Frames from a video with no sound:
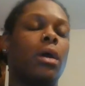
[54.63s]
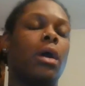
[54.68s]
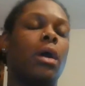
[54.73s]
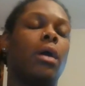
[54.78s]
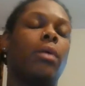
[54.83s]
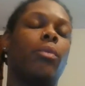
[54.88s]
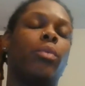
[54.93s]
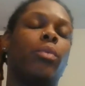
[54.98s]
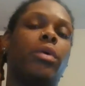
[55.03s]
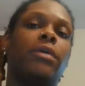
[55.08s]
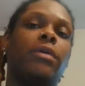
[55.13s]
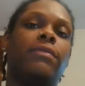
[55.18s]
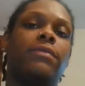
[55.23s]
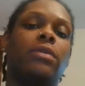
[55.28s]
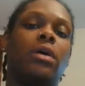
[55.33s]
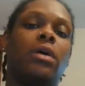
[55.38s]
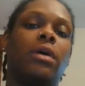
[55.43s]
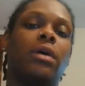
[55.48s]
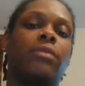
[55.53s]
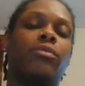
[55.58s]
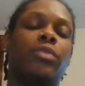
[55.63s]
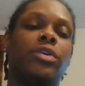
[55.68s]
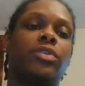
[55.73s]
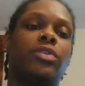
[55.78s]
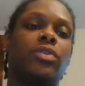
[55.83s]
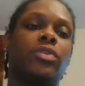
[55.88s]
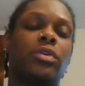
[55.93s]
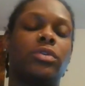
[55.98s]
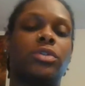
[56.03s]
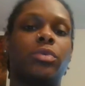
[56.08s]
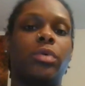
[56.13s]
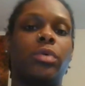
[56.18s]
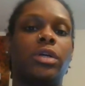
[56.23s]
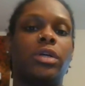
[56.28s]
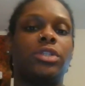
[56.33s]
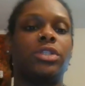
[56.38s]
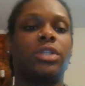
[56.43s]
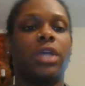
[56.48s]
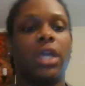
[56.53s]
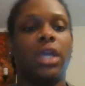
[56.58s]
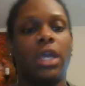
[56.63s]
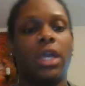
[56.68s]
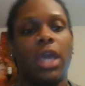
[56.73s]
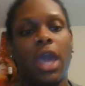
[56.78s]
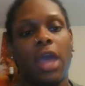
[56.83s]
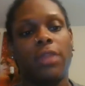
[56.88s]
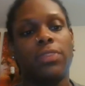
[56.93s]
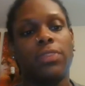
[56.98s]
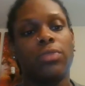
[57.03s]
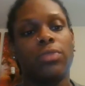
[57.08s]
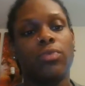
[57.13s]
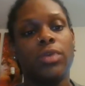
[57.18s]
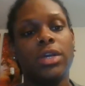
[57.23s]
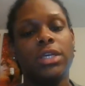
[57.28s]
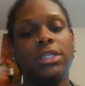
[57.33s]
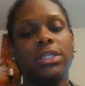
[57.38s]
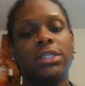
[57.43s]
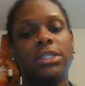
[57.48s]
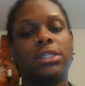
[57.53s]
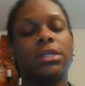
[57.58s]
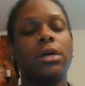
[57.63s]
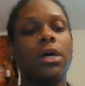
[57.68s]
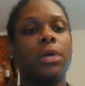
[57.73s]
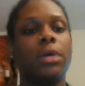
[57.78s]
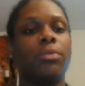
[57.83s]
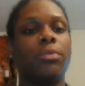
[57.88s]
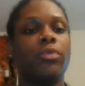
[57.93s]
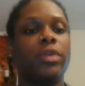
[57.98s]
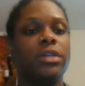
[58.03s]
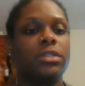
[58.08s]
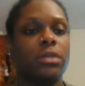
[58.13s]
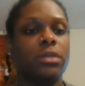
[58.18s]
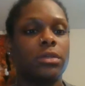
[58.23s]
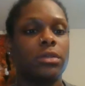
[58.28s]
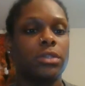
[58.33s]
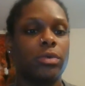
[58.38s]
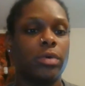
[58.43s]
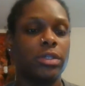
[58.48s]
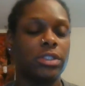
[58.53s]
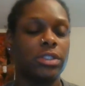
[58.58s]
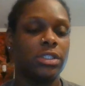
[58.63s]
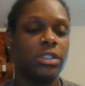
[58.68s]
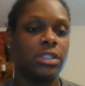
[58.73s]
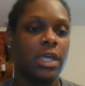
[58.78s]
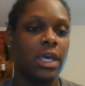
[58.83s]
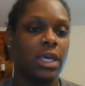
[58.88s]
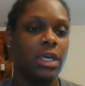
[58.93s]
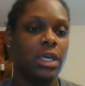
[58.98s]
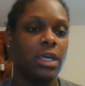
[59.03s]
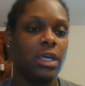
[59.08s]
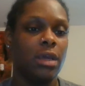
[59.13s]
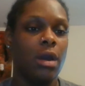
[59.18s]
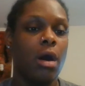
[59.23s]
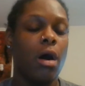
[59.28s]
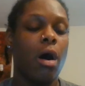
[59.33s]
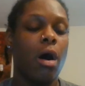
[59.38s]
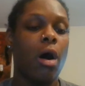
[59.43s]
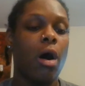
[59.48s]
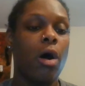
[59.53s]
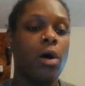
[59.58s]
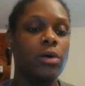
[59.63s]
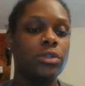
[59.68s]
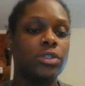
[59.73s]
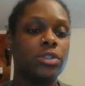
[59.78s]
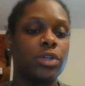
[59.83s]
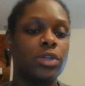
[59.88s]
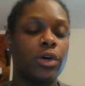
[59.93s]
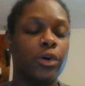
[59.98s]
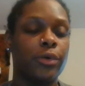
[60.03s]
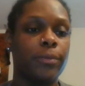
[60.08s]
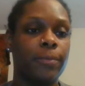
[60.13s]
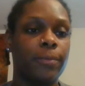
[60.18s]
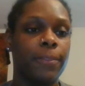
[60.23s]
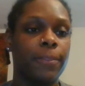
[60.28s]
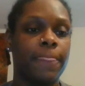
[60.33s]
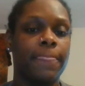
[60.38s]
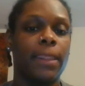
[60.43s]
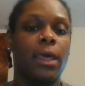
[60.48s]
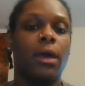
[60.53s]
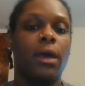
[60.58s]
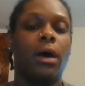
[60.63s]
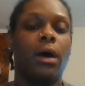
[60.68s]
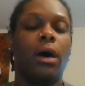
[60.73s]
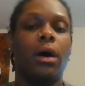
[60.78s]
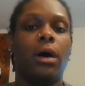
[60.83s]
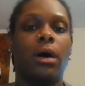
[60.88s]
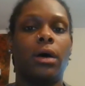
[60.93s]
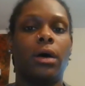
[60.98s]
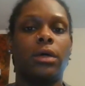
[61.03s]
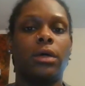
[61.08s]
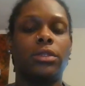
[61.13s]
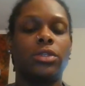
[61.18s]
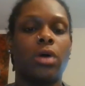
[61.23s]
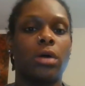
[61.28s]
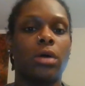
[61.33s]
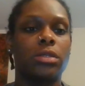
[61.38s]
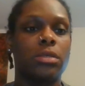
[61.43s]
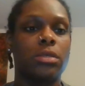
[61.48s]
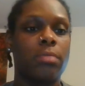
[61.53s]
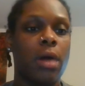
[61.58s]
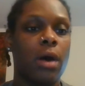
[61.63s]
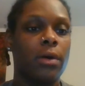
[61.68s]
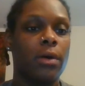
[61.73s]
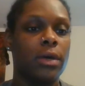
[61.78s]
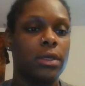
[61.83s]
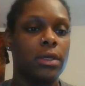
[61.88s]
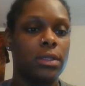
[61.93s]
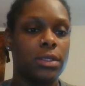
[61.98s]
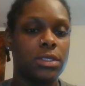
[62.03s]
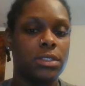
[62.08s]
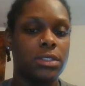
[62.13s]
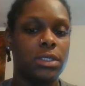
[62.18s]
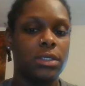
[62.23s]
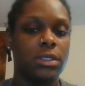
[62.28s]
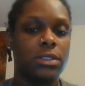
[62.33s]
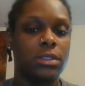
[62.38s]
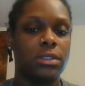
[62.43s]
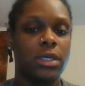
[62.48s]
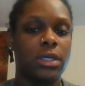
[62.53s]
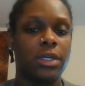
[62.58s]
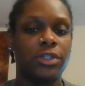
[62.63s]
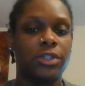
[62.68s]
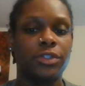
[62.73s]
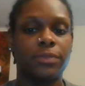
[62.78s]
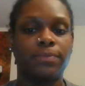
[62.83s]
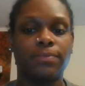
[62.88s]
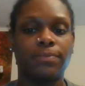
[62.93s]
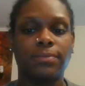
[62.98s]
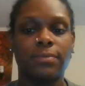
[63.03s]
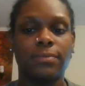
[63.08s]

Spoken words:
And with the research question, he had three sub-research questions that he also talked about in this dissertation.